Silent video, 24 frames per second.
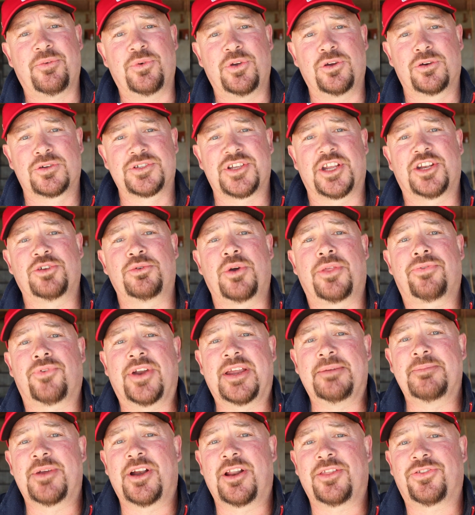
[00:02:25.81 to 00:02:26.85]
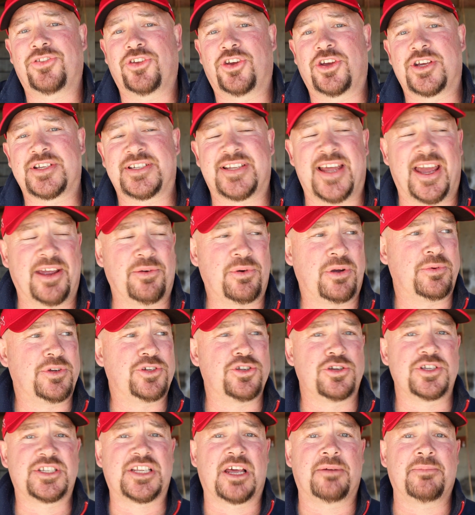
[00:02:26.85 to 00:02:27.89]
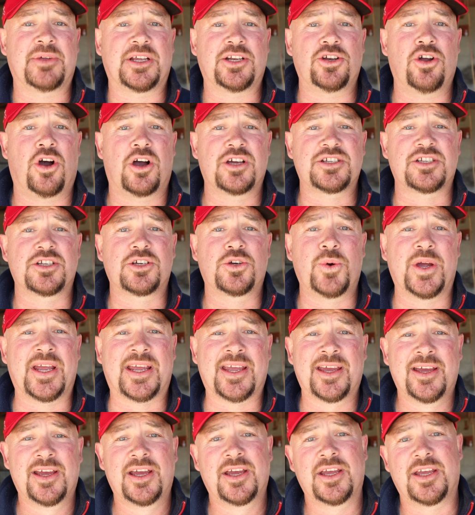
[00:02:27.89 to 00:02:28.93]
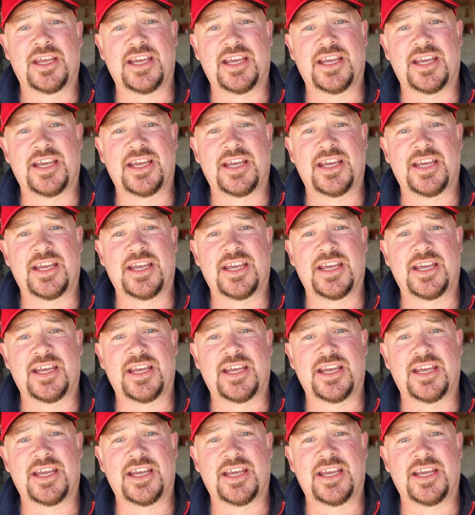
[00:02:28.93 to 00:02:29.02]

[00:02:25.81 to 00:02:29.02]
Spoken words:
we also do a 3-minute Thursday where we do something nice and quick.